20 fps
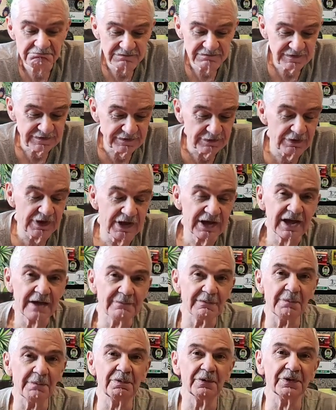So they
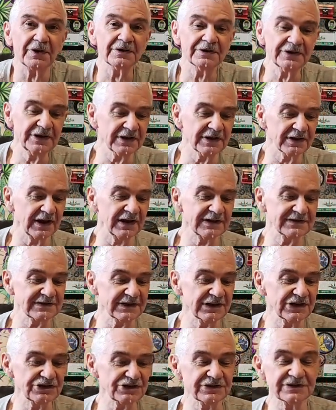came up with a
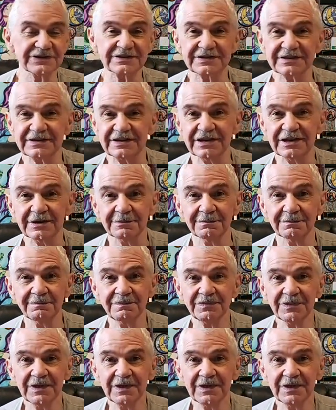legalization scheme